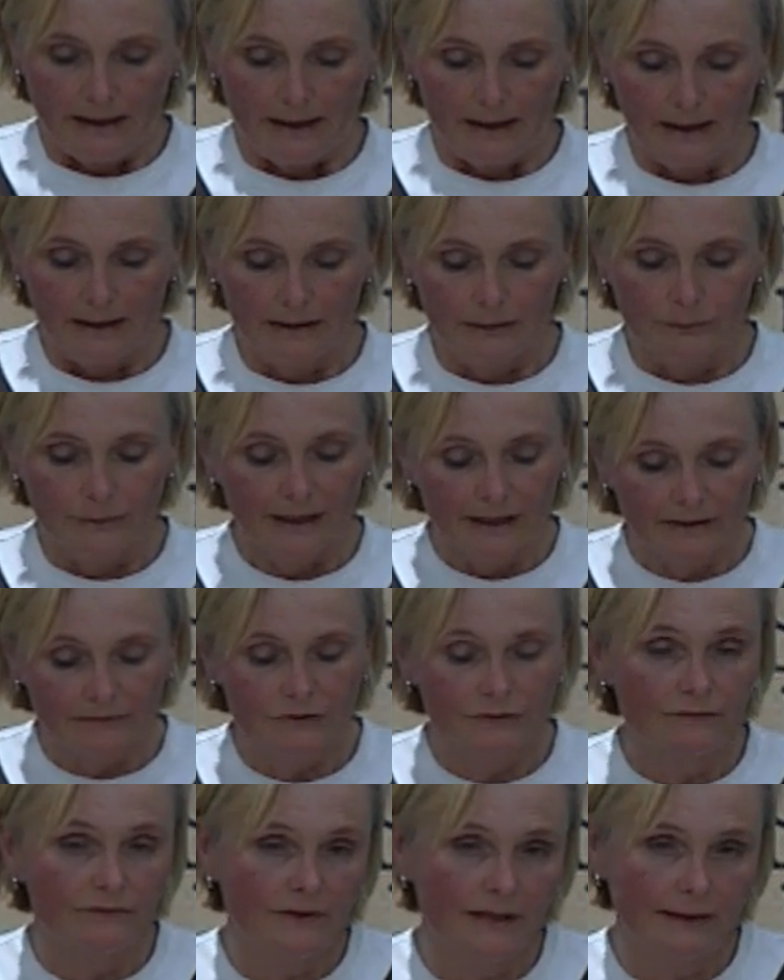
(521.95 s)
And we have
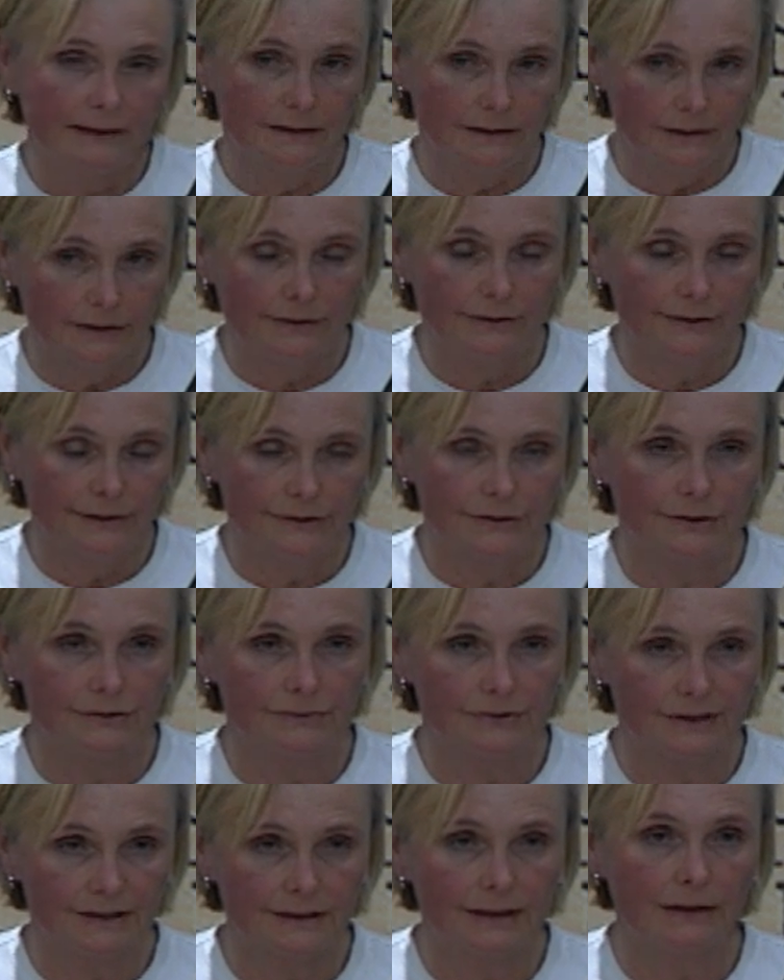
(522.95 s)
to find the courage to
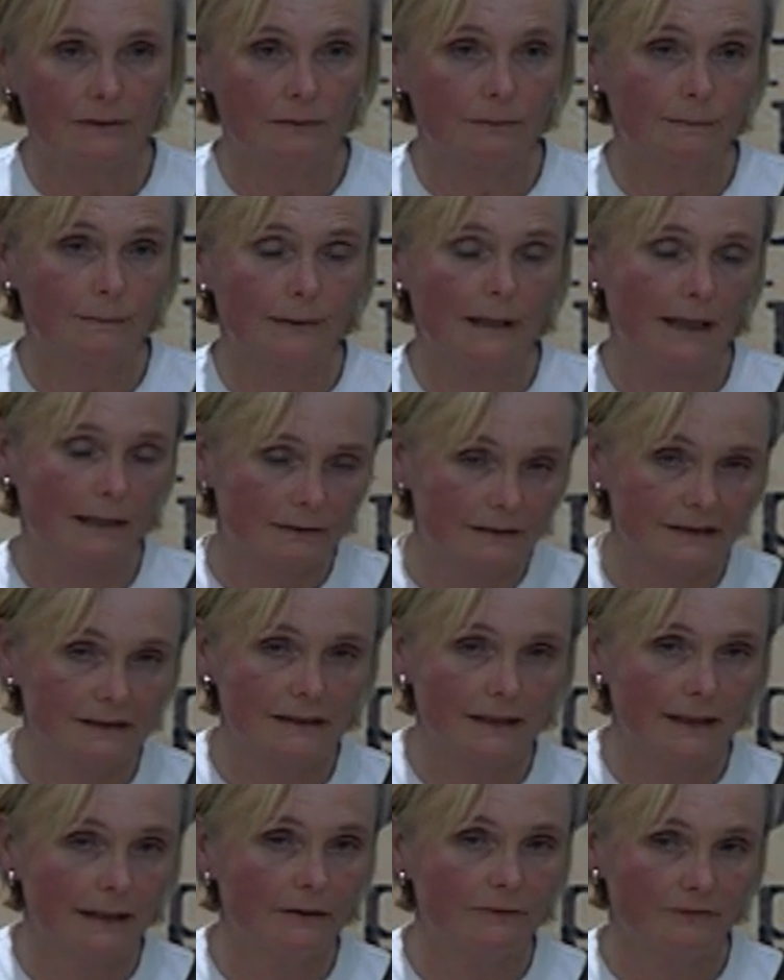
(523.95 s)
step
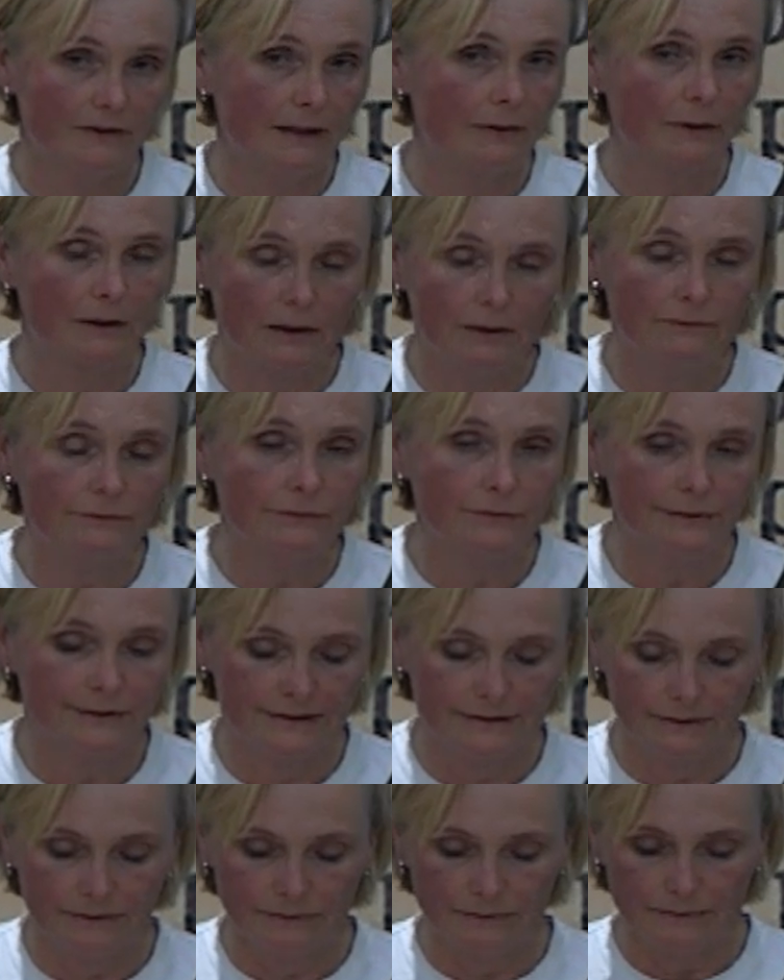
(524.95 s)
outside of our comfort
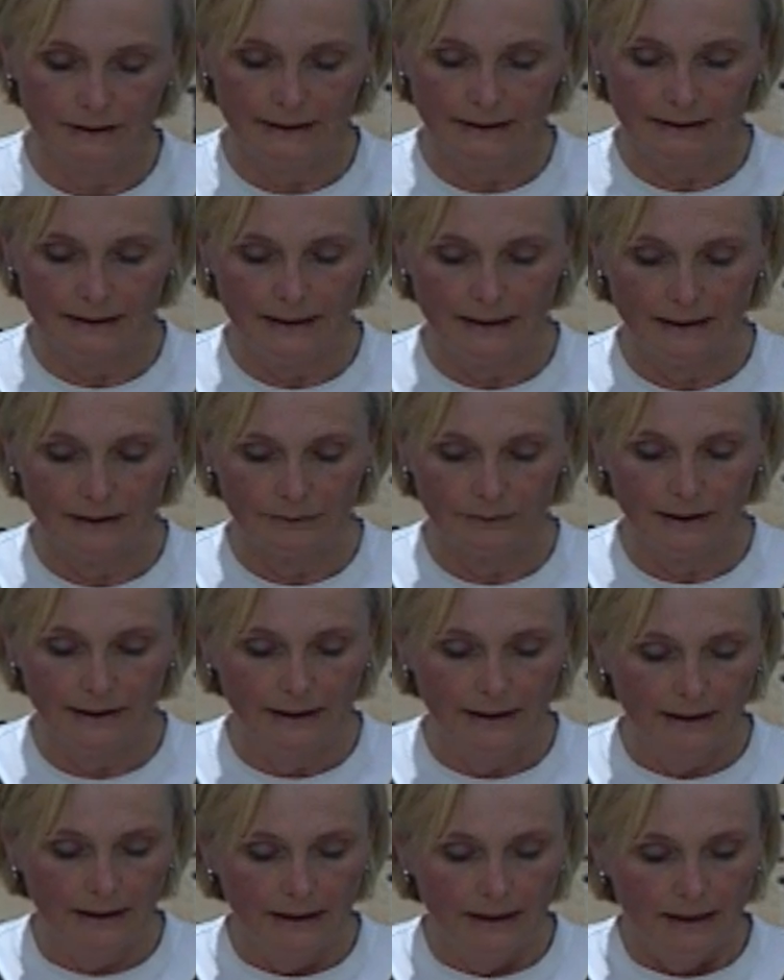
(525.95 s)
zone right now
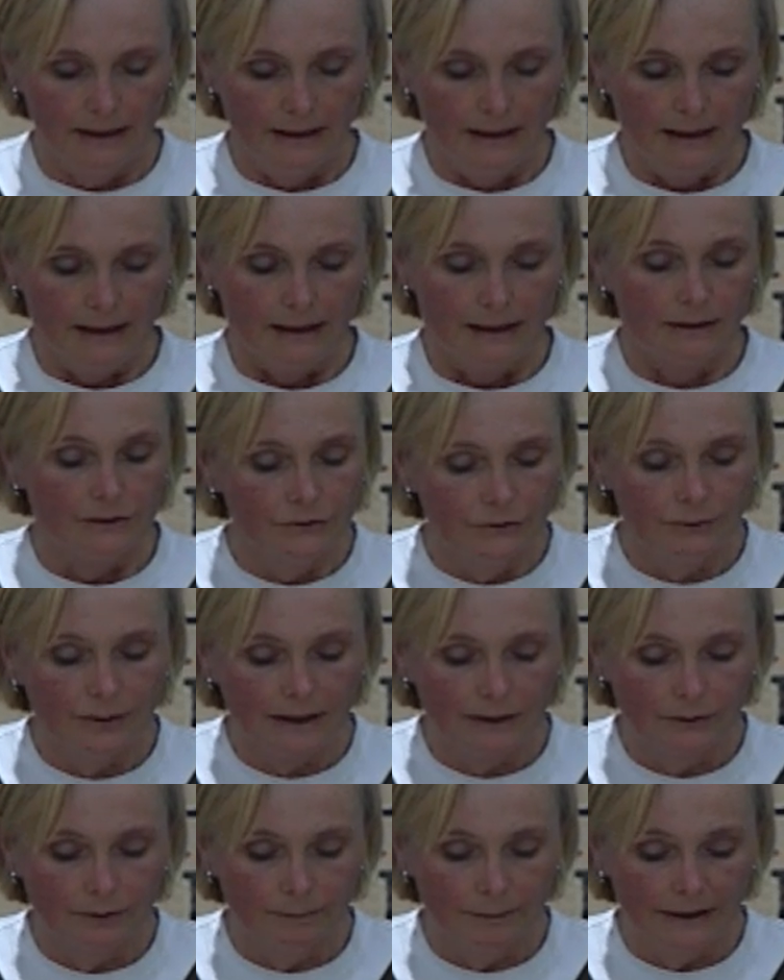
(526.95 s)
and do
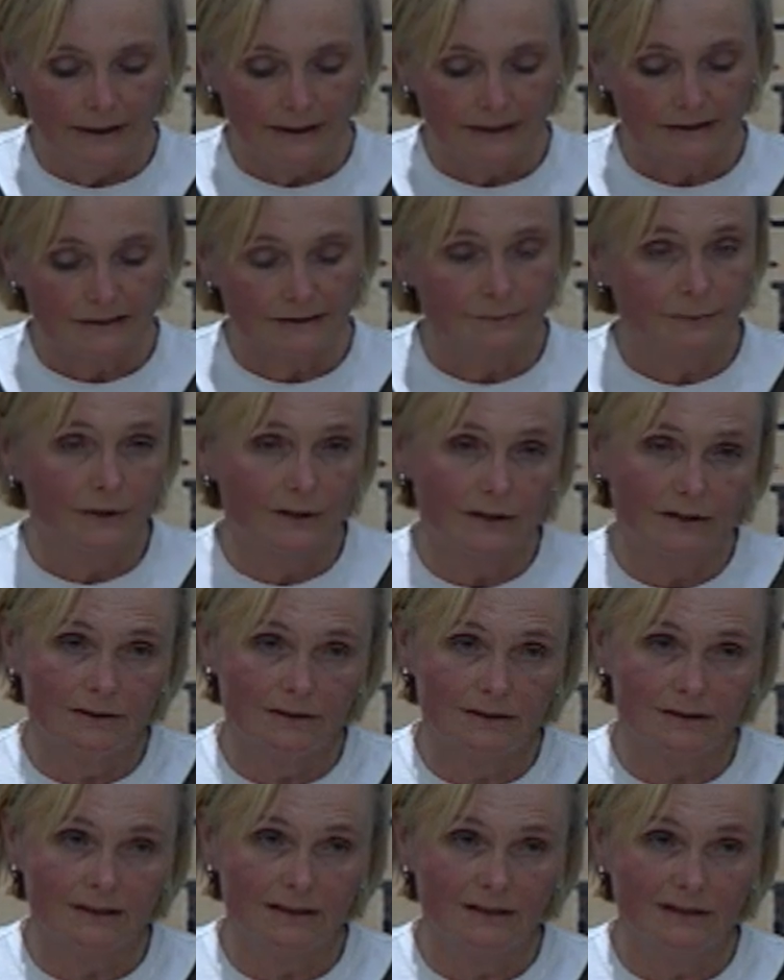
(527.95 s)
our best,
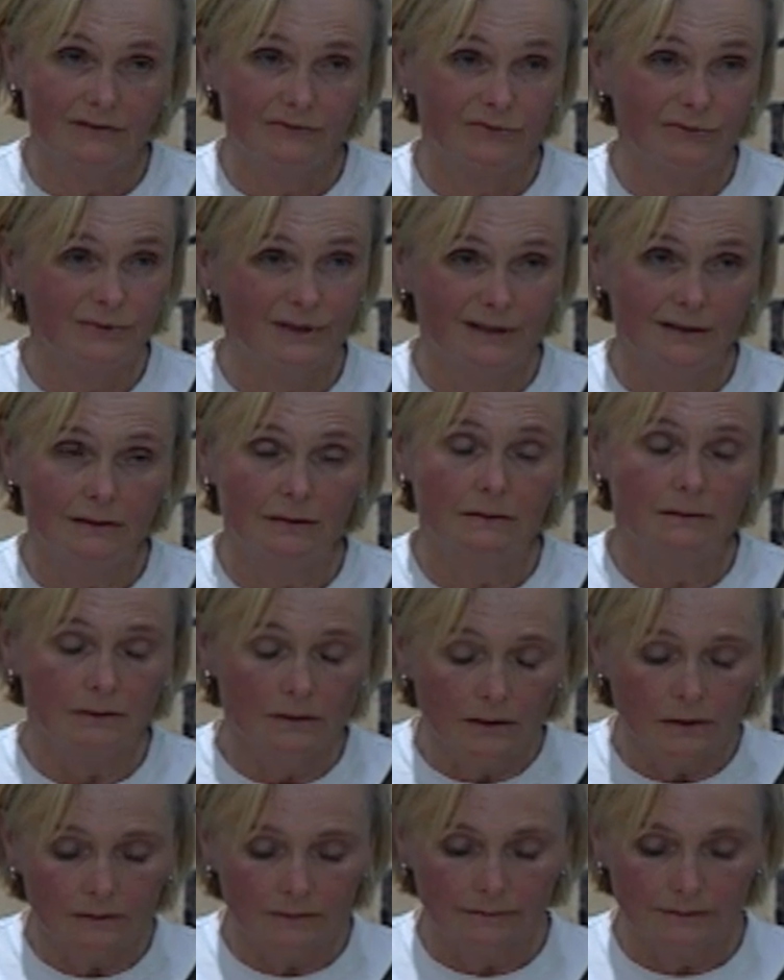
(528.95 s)
because if we
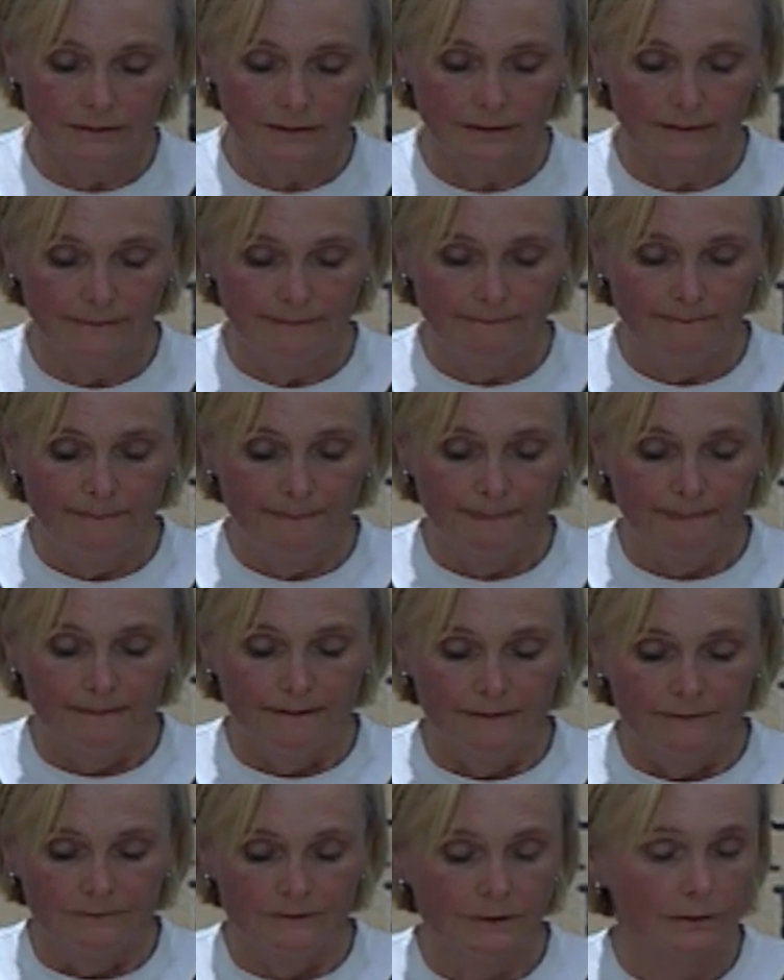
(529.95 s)
don't,
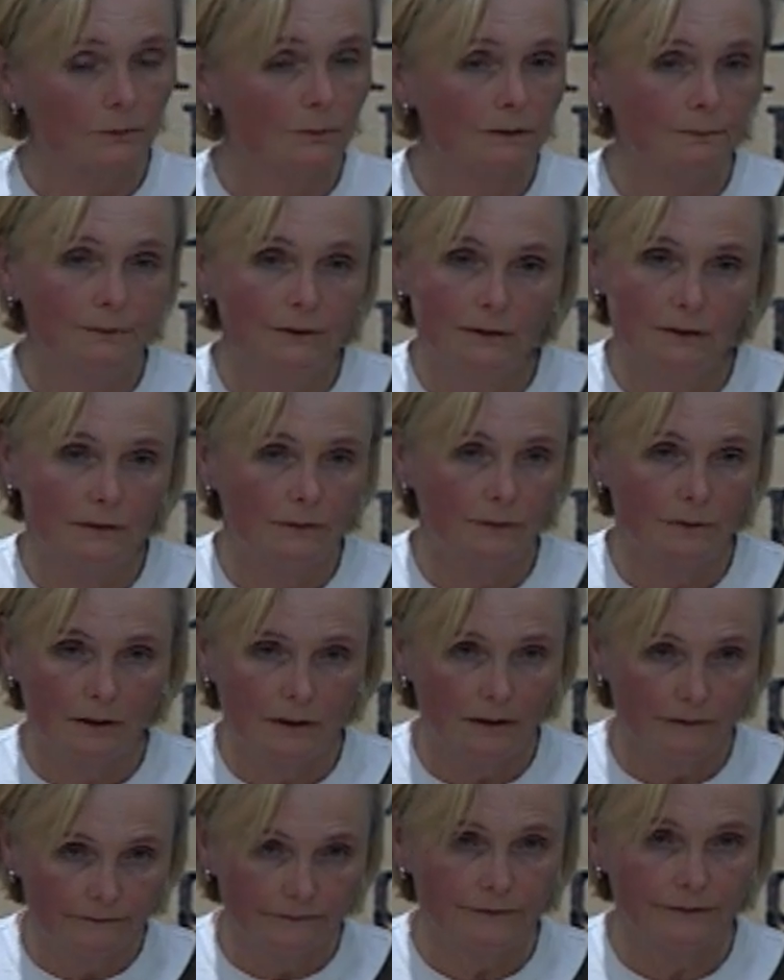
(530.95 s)
there will be no
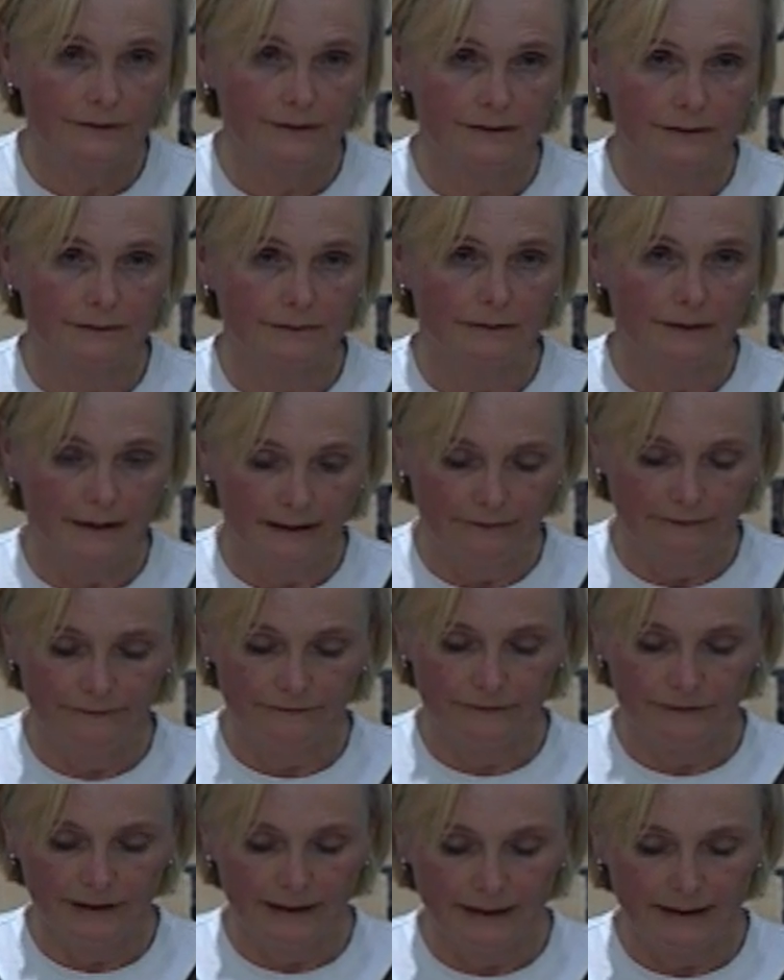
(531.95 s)
comfort zone left
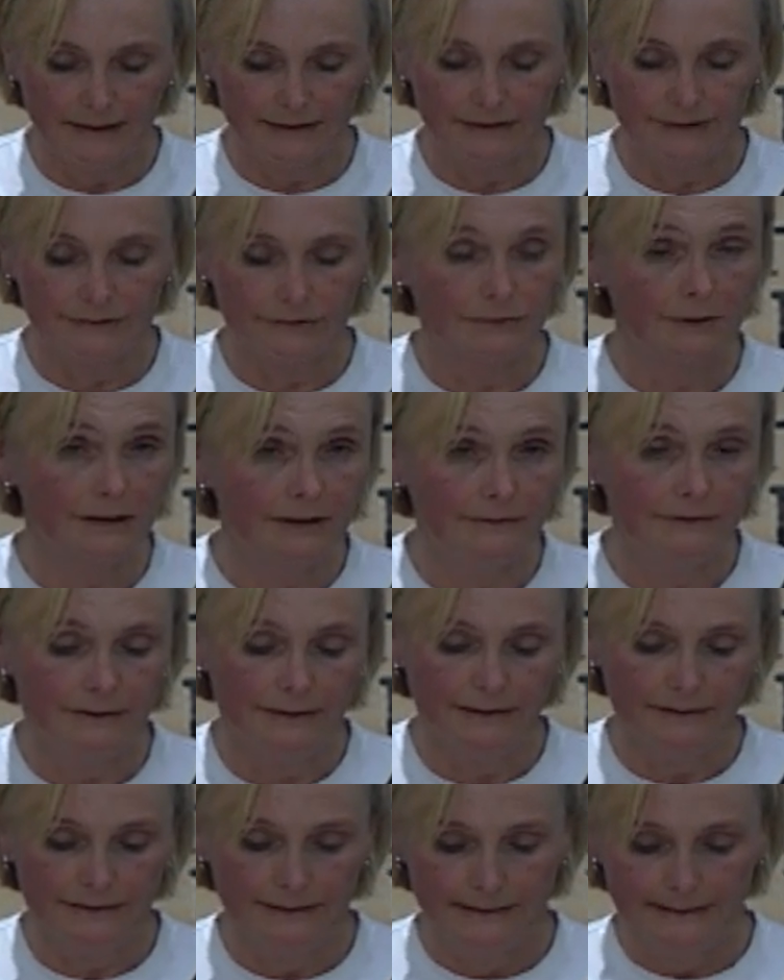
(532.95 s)
for us to live in.